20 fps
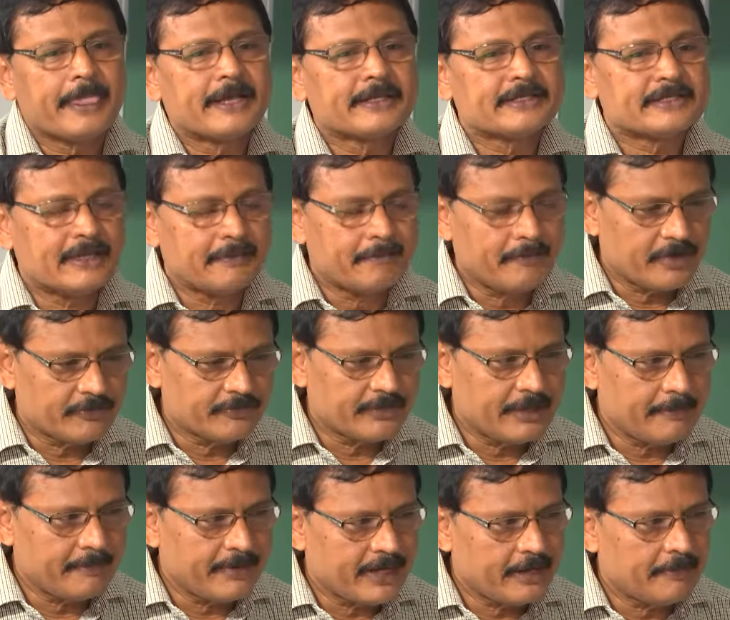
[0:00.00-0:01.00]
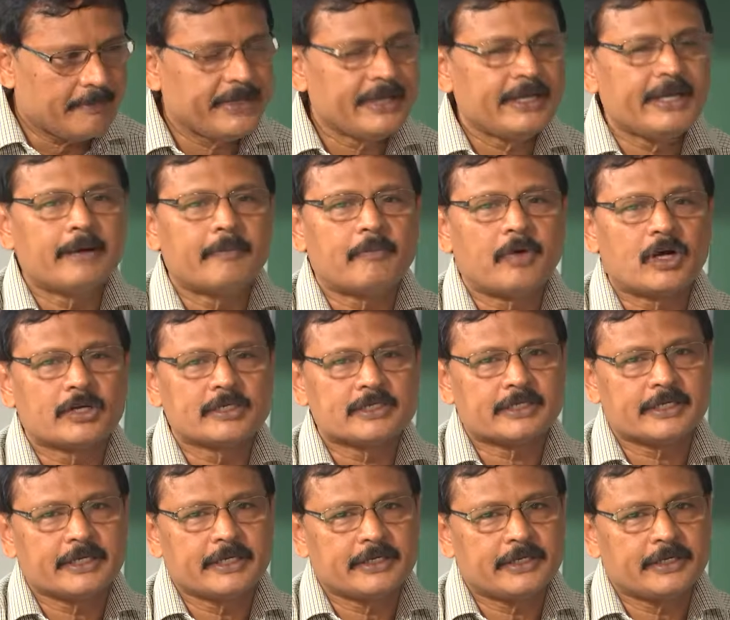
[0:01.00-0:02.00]
Some of them have been
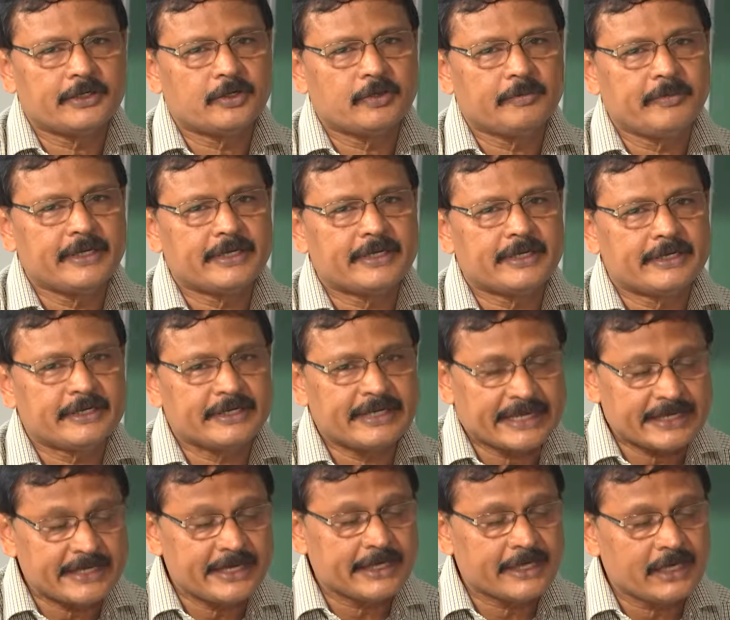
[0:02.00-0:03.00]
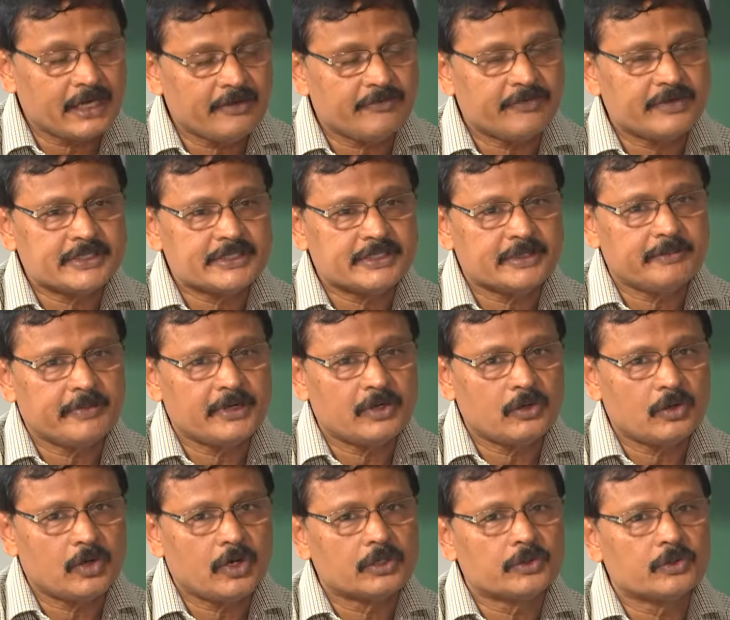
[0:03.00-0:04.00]
demonstrated to be technically
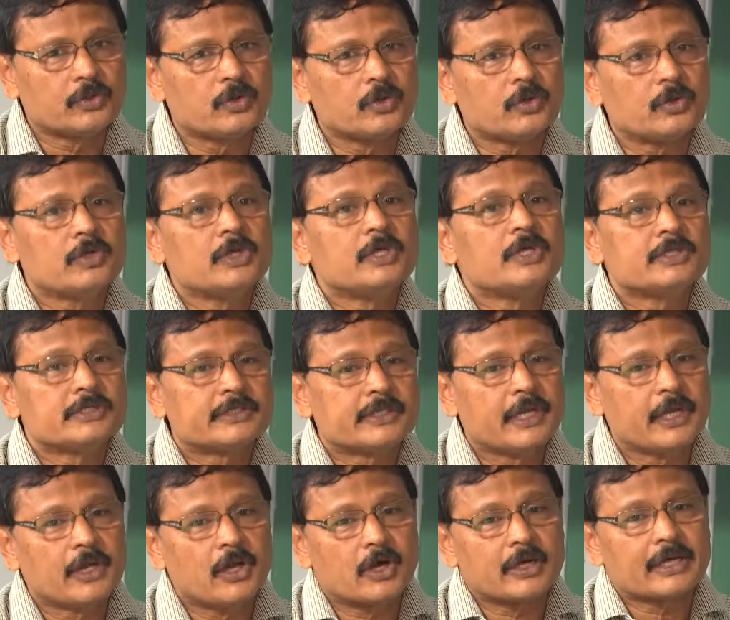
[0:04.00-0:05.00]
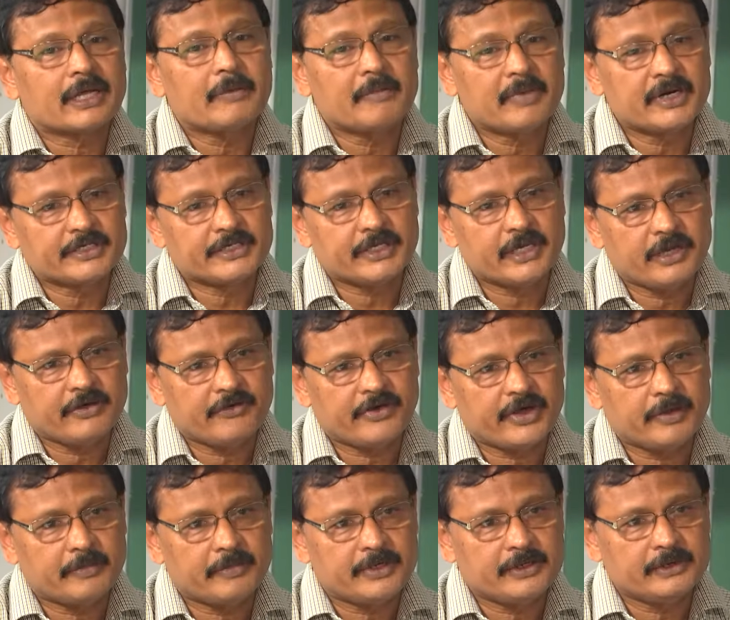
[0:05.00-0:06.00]
feasible, although still not commercially
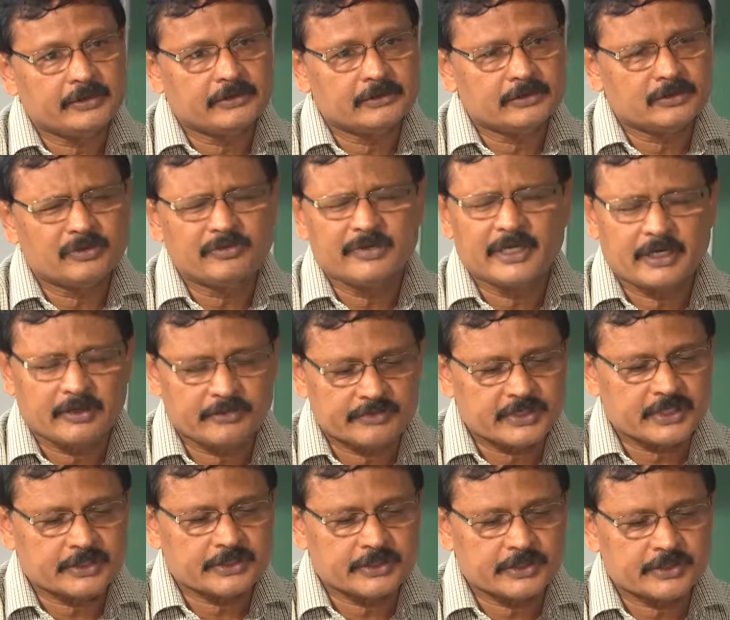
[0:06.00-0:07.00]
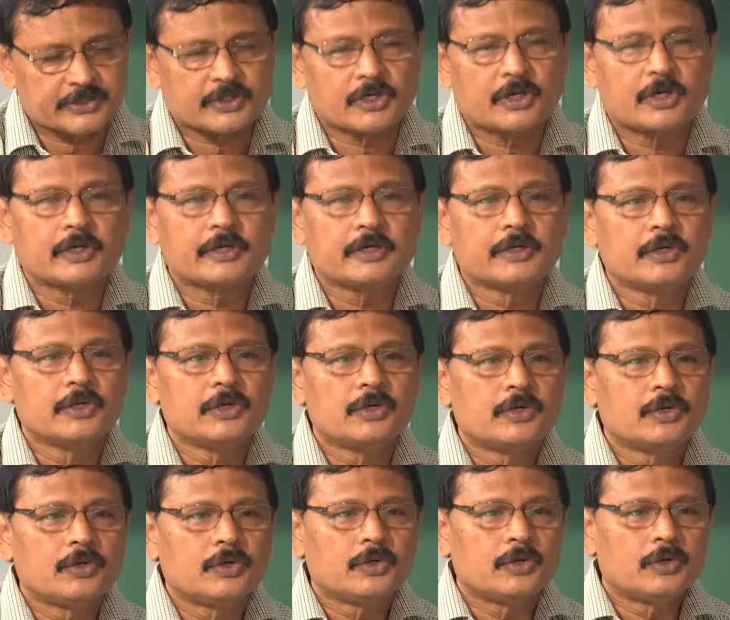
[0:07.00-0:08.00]
viable. So, we have structures called
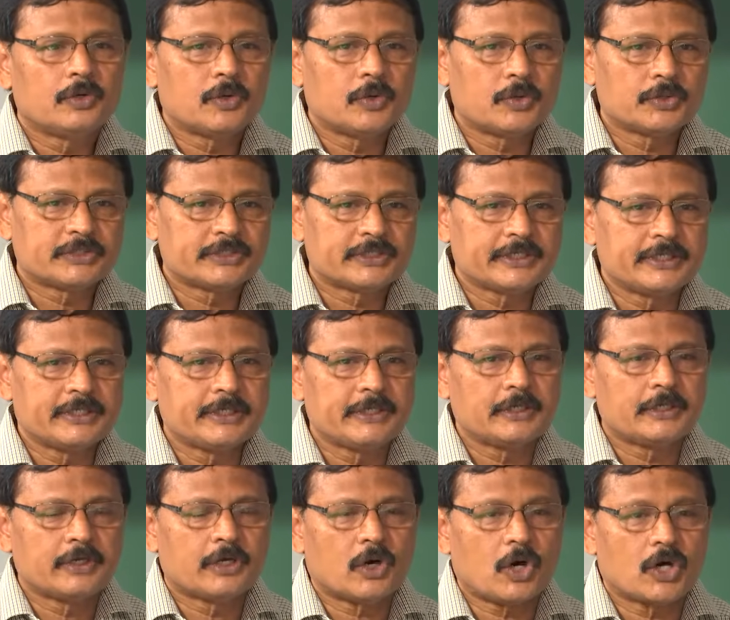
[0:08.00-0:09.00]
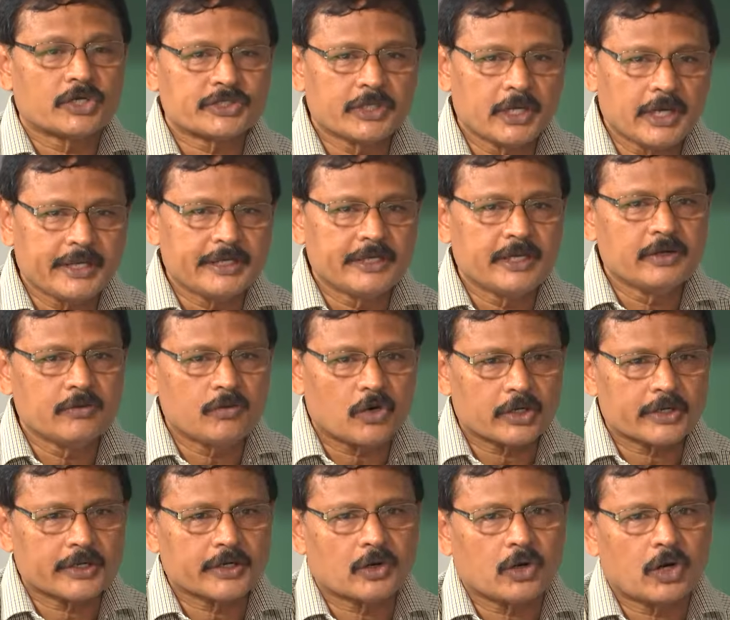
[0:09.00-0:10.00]
ocean oscillating
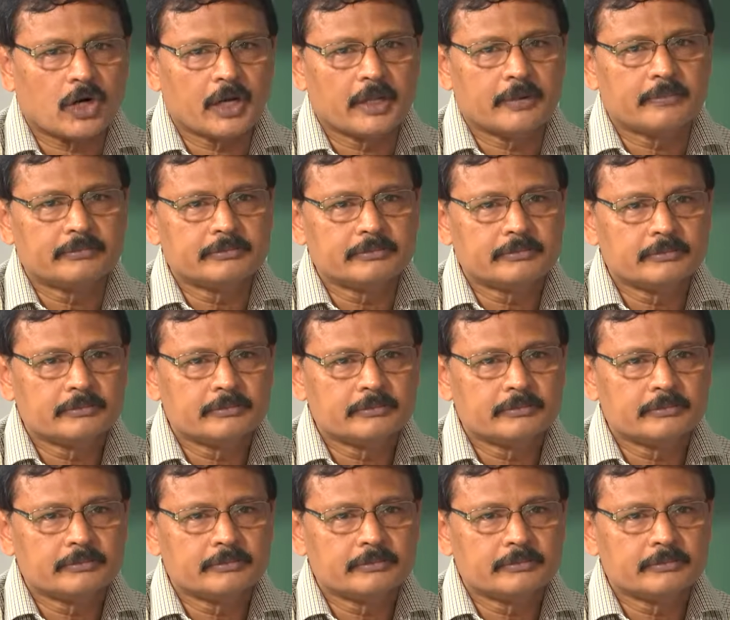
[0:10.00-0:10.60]
water column,